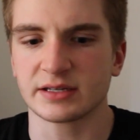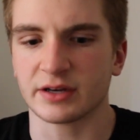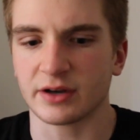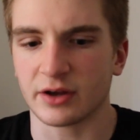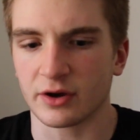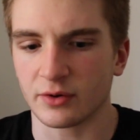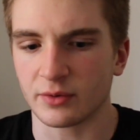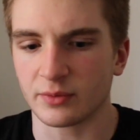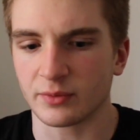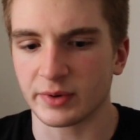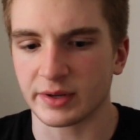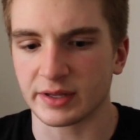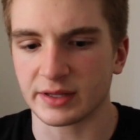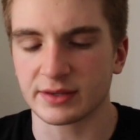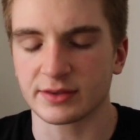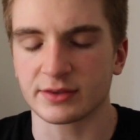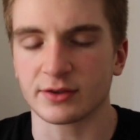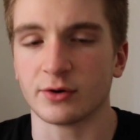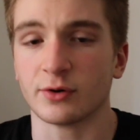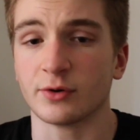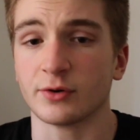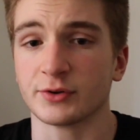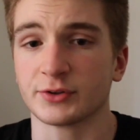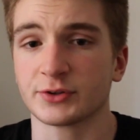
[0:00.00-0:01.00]
you know, with
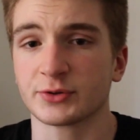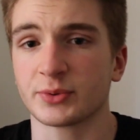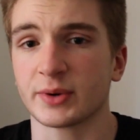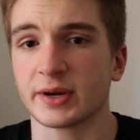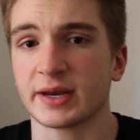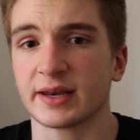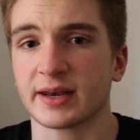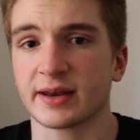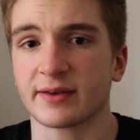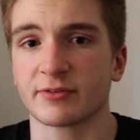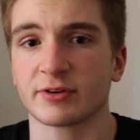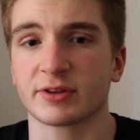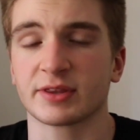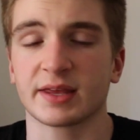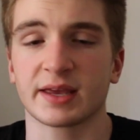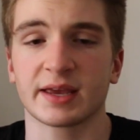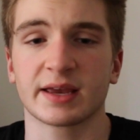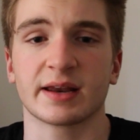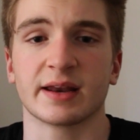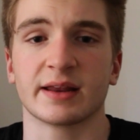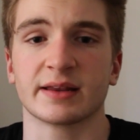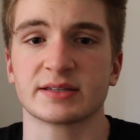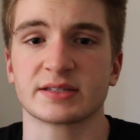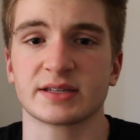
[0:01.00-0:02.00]
the whole tweet and
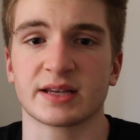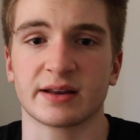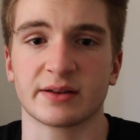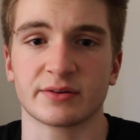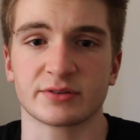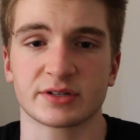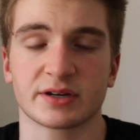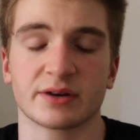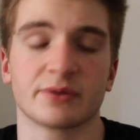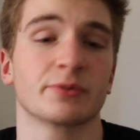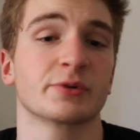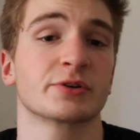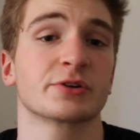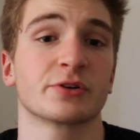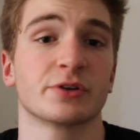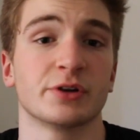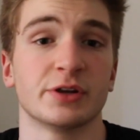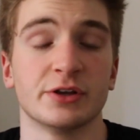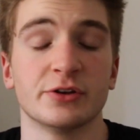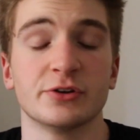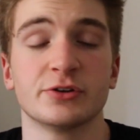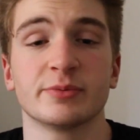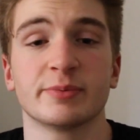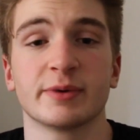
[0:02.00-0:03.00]
everything, and I said I was gonna
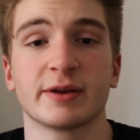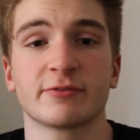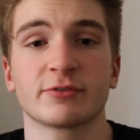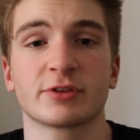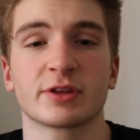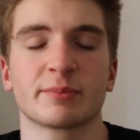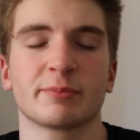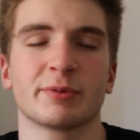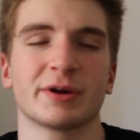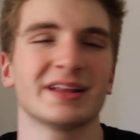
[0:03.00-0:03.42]
return to YouTube and everything,